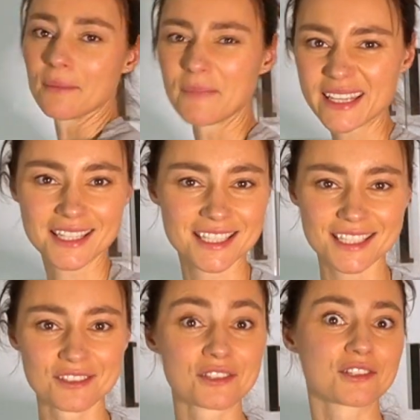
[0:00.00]
My kitchen
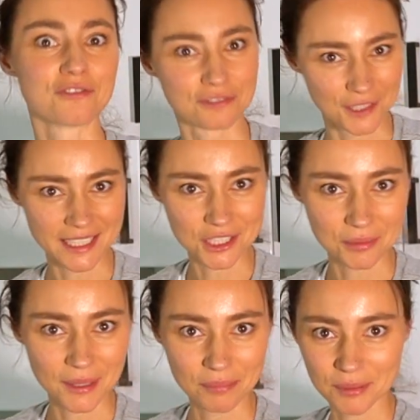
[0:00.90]
is not fully
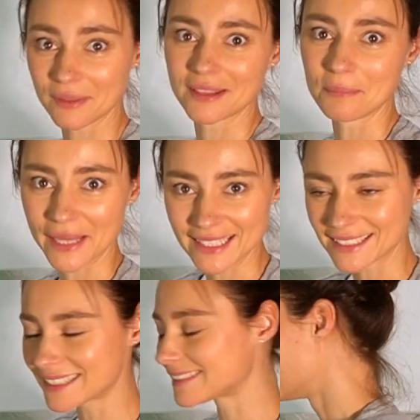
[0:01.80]
equipped with the
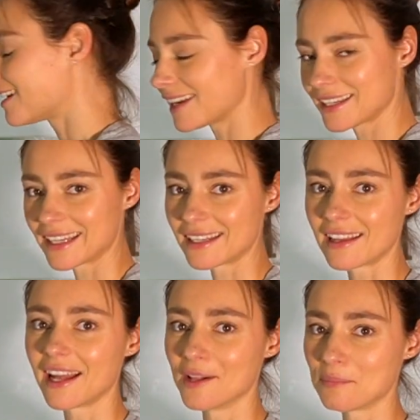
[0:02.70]
basics. I can
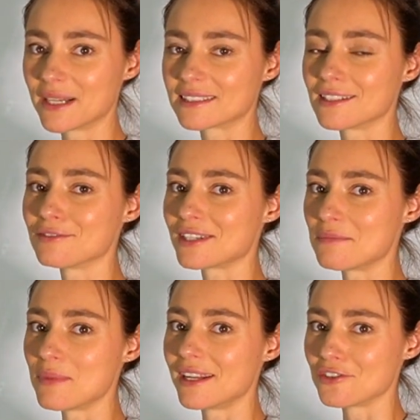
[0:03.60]
help myself
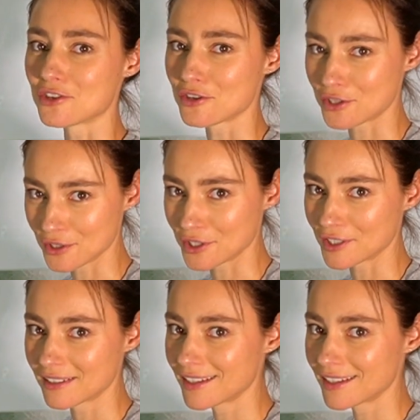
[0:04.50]
and manage to cook